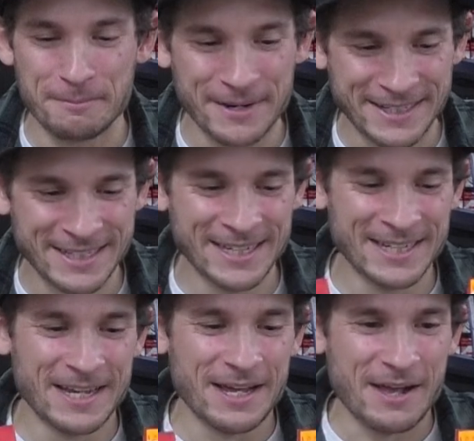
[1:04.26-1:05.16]
But
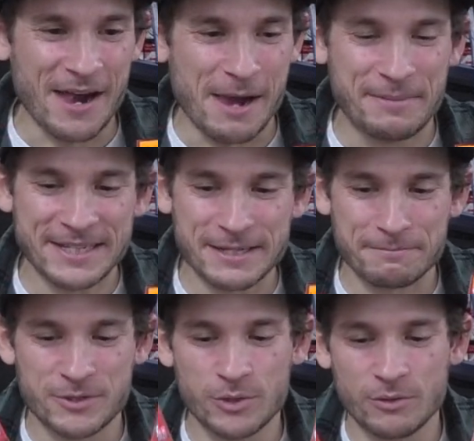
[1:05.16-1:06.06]
I picked
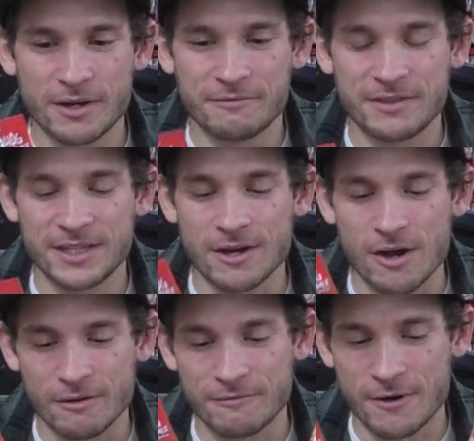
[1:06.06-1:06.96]
up two of the
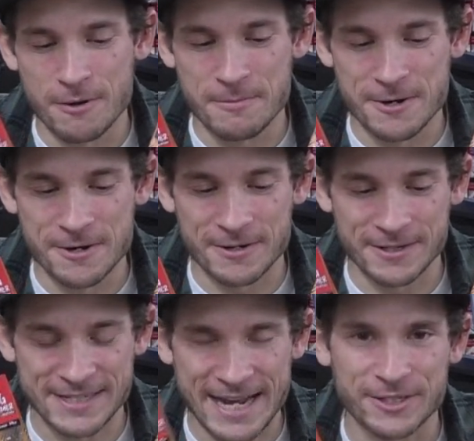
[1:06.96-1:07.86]
Hog Farmer
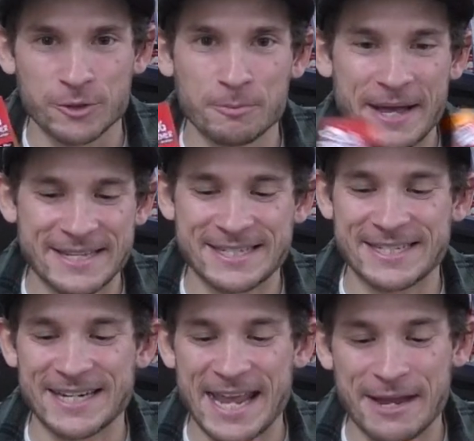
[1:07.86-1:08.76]
Tactical
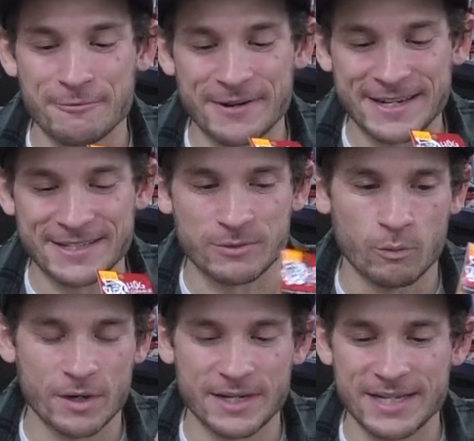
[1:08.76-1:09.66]
Bassin A-rigs.
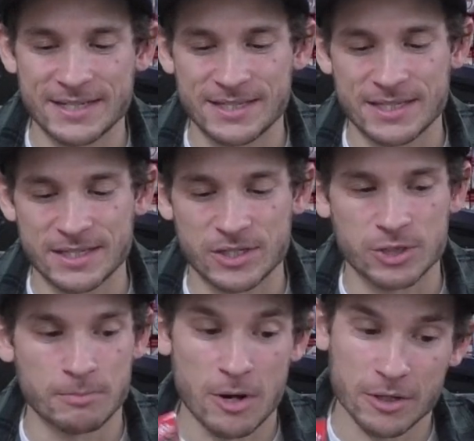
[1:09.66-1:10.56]
One is the
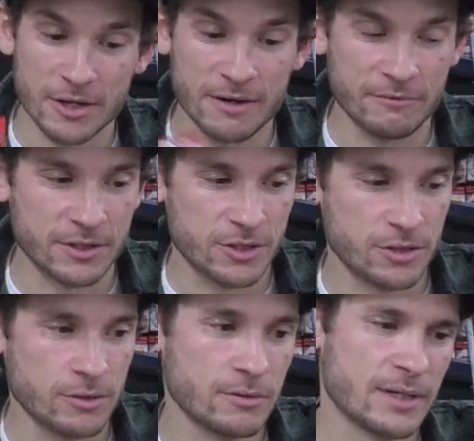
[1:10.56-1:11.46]
smaller of the
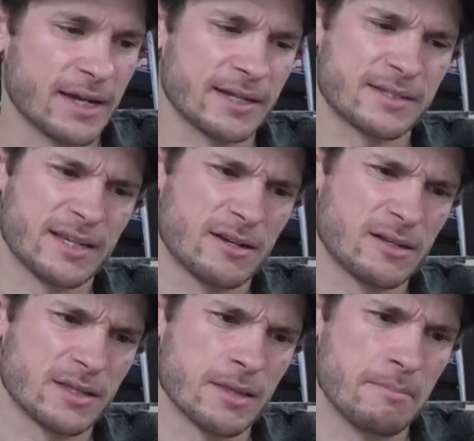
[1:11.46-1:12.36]
two. I guess they
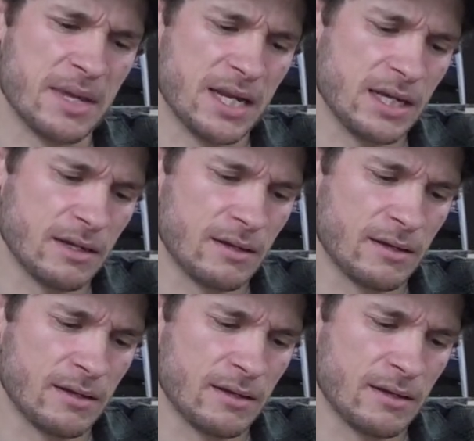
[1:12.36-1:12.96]
call it the mini